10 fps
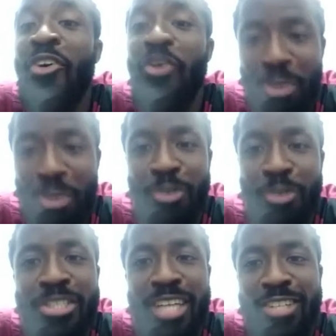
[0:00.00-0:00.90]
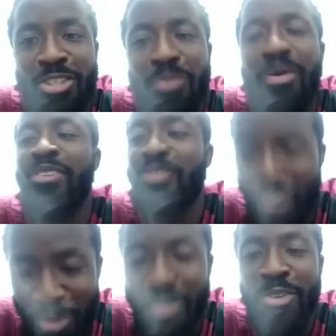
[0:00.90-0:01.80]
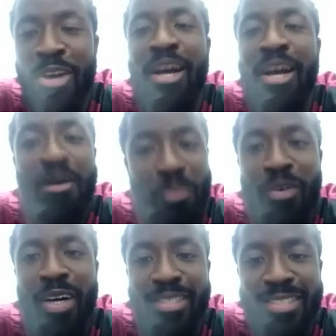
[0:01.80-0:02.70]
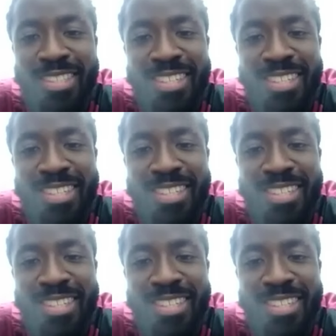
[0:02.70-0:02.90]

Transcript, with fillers: oh, you don't know she has a number, so yeah, I'm yes, Sir.